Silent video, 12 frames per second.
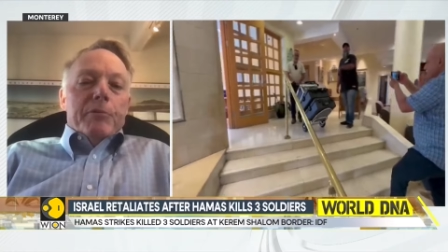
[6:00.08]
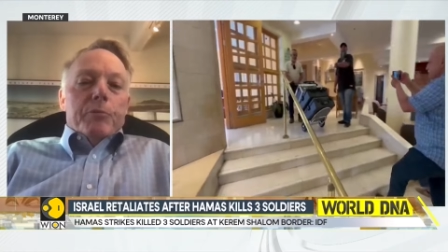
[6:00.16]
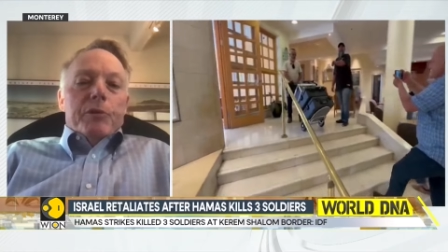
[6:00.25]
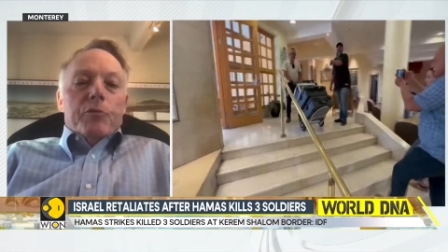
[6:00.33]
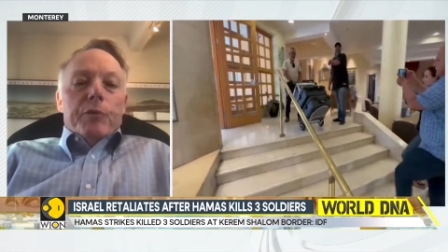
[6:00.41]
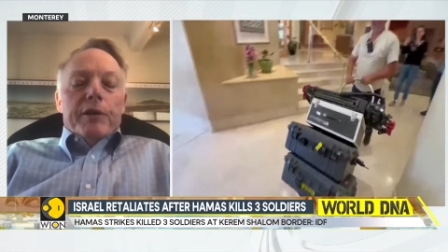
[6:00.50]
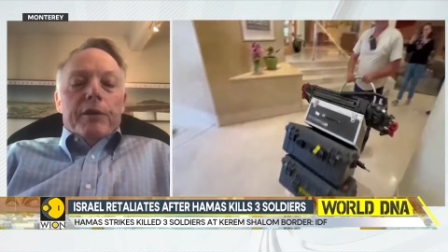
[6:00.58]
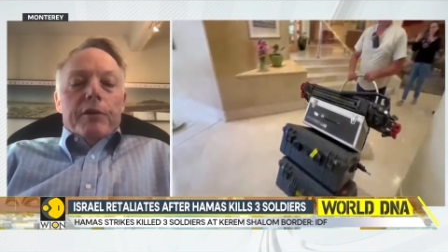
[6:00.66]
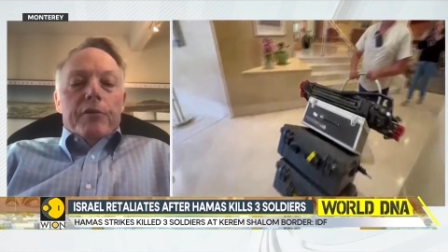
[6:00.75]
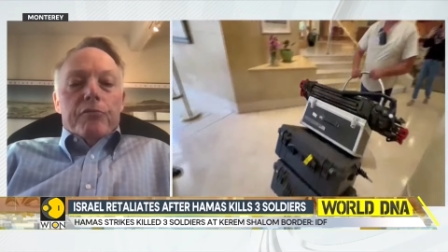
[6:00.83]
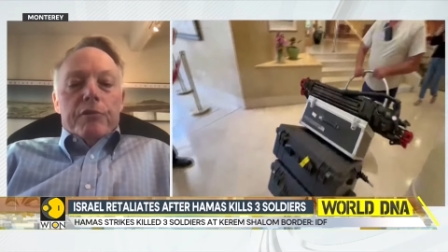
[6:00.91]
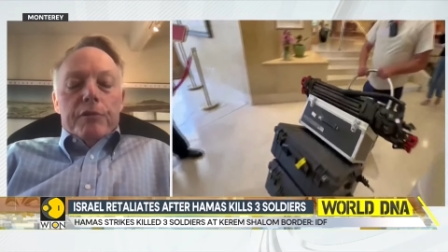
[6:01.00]
between
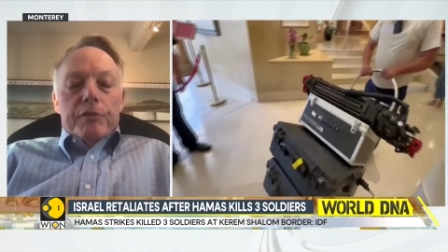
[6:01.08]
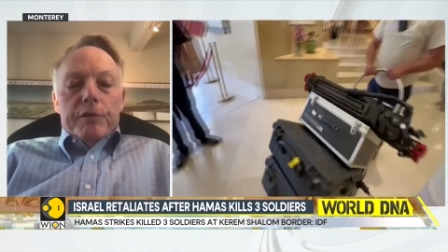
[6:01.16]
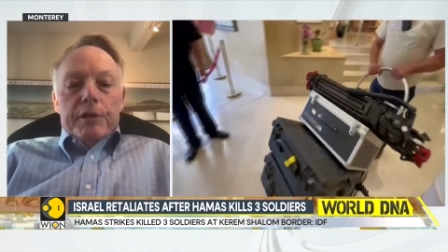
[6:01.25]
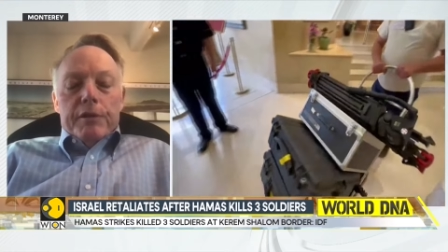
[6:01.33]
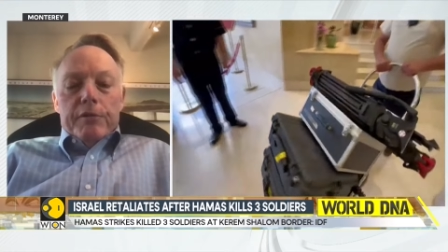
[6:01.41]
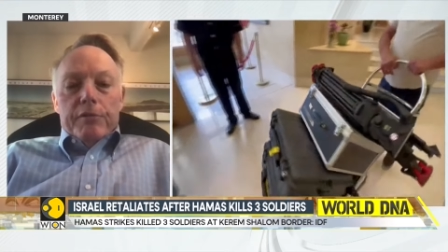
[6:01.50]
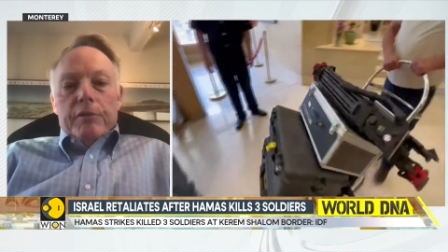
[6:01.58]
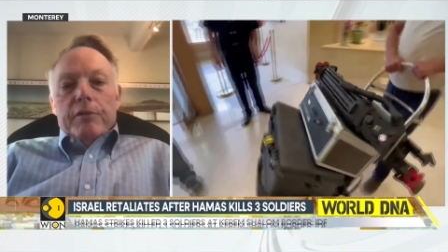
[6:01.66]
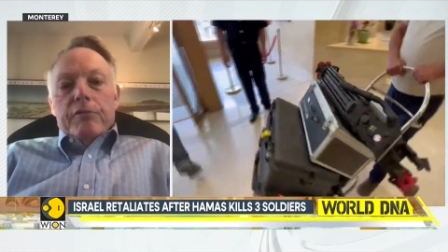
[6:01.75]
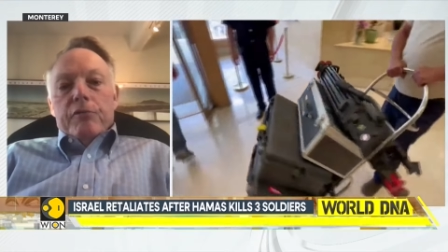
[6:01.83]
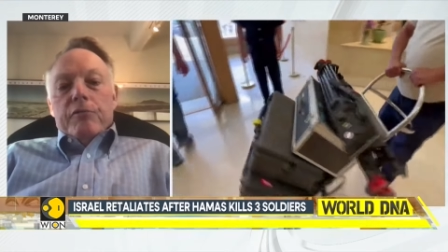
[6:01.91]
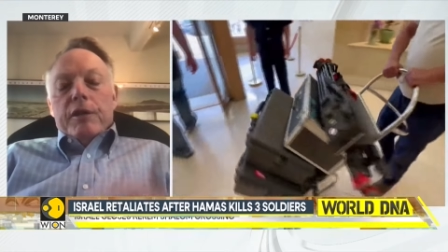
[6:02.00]
Israel and its
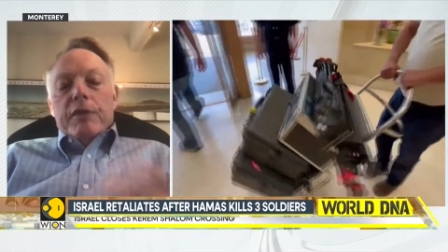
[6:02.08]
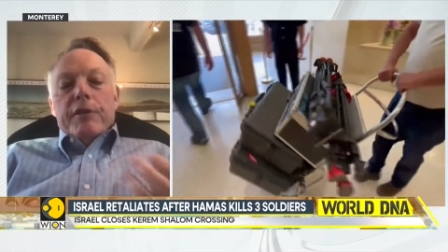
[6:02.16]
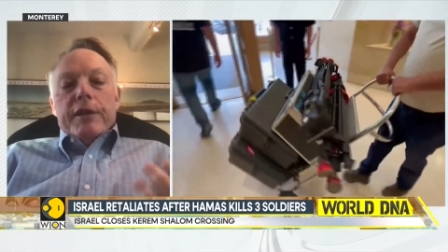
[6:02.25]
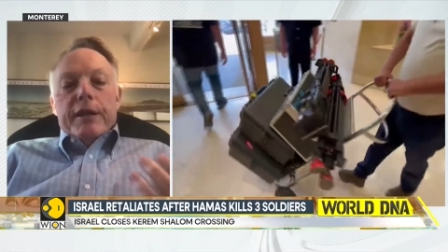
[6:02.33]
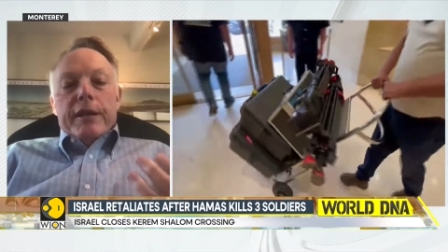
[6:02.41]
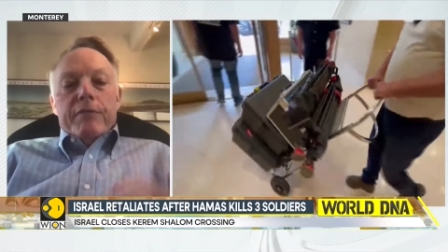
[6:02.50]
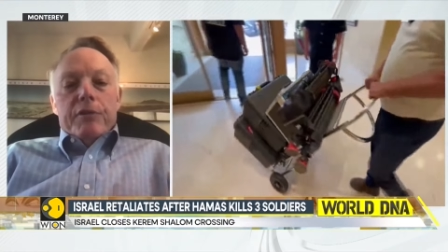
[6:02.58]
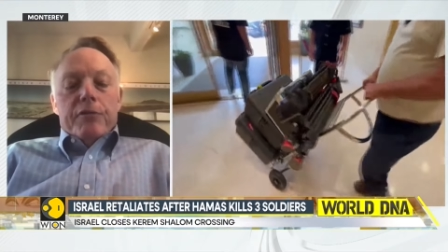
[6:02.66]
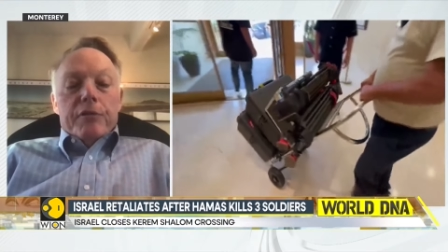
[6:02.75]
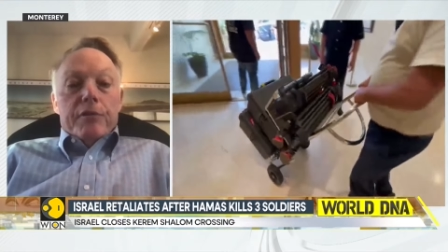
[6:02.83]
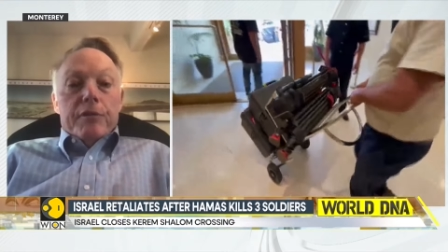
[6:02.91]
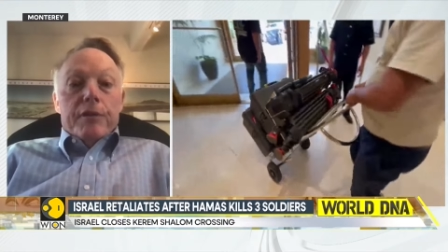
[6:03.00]
uh, surrounding
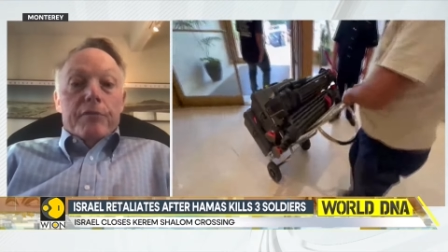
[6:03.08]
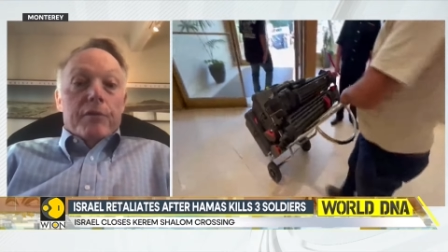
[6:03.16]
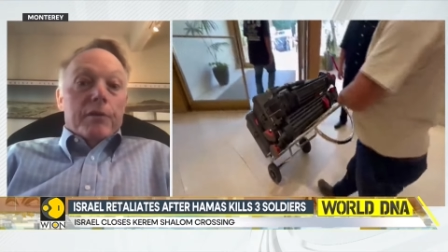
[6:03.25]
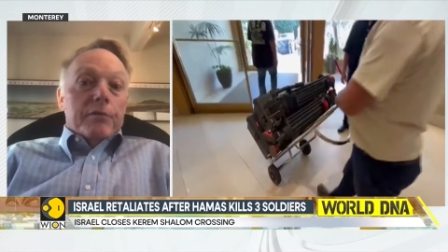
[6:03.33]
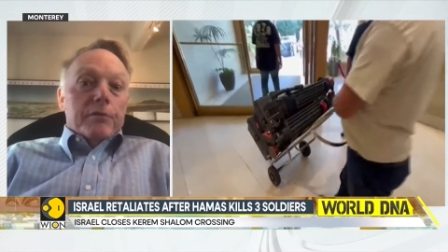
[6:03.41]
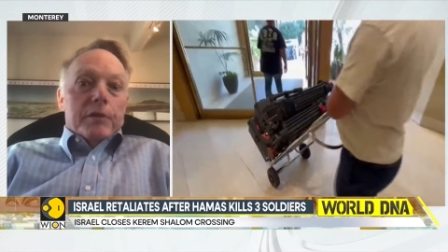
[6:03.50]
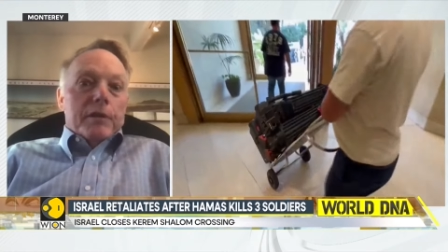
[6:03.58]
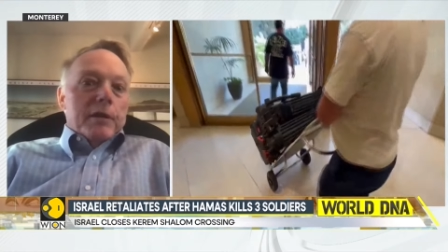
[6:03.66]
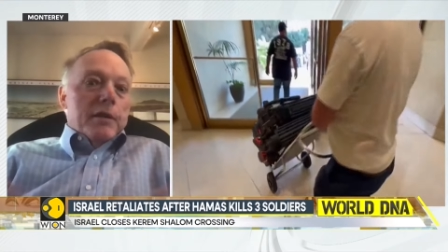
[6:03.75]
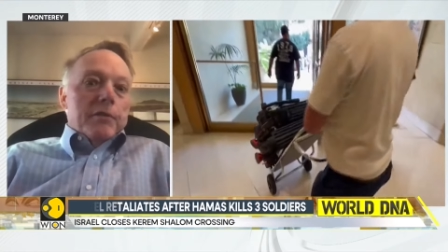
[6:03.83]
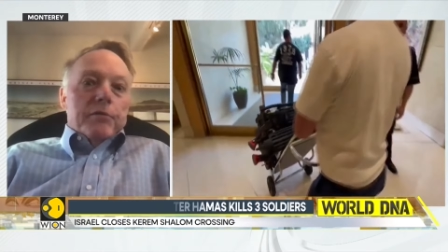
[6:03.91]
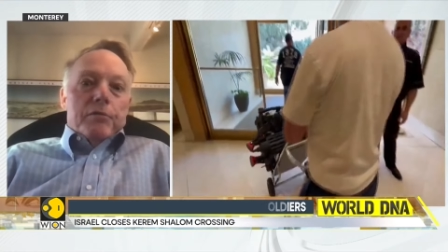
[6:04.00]
adversaries as the
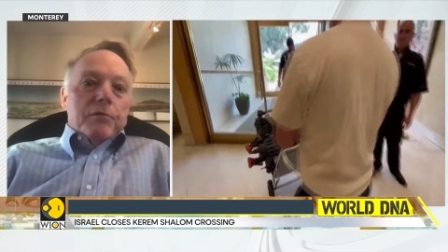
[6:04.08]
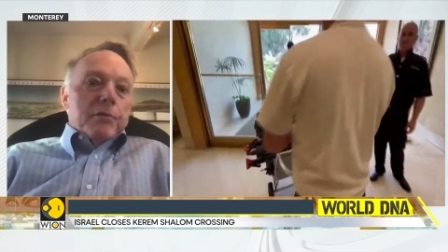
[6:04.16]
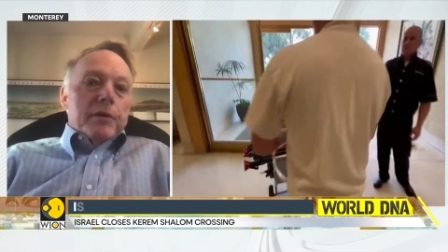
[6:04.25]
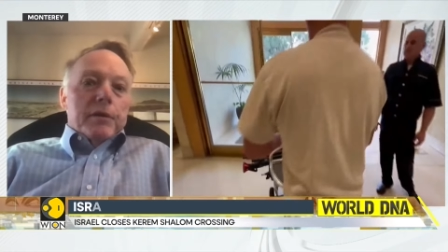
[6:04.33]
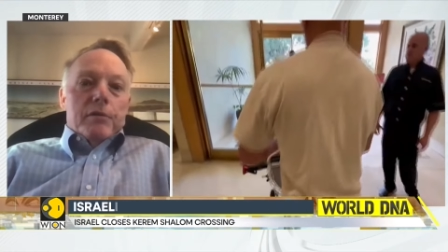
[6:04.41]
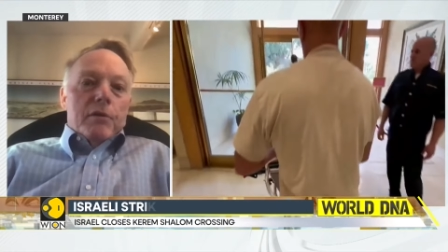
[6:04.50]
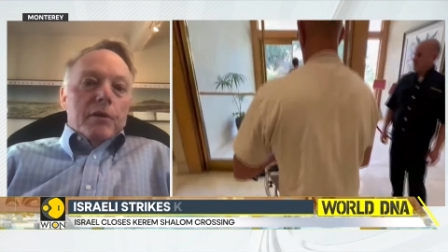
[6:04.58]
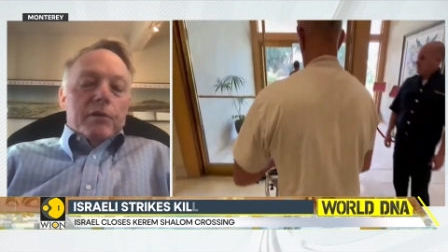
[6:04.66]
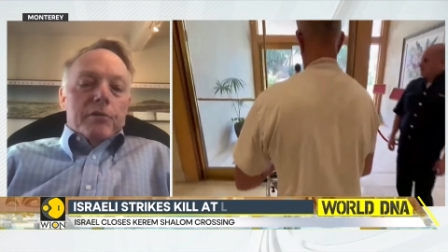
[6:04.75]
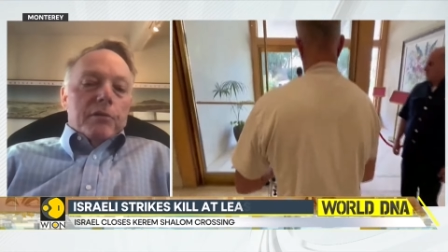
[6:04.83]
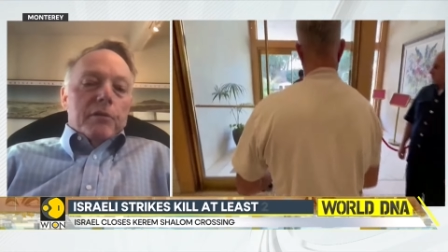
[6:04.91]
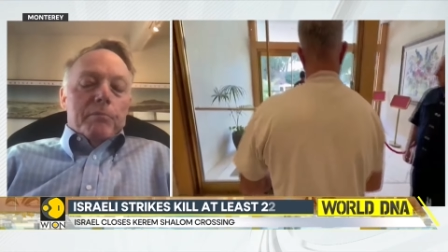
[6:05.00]
key to a
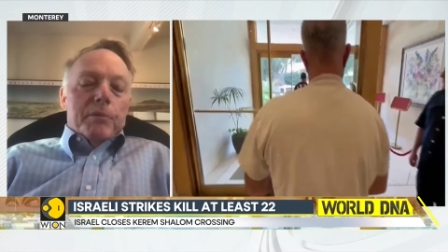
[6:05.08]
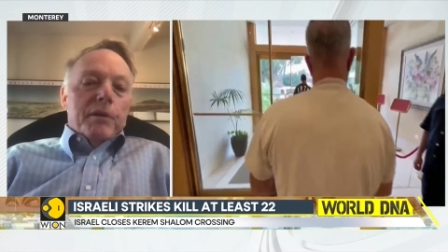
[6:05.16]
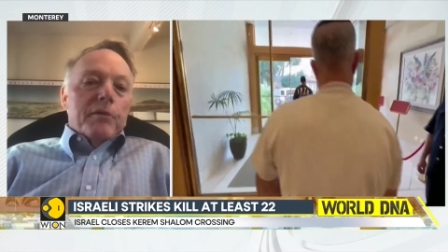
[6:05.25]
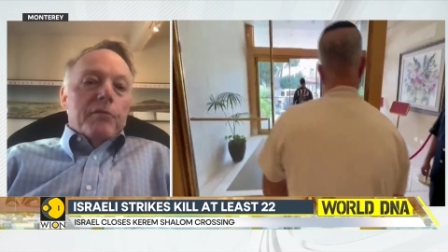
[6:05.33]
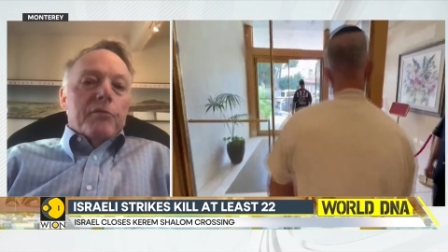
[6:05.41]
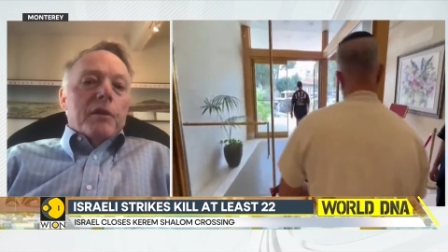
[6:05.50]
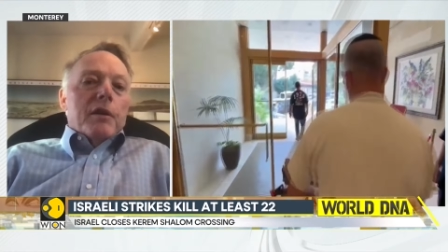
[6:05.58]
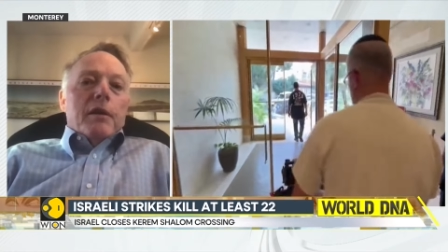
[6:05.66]
long-term peace.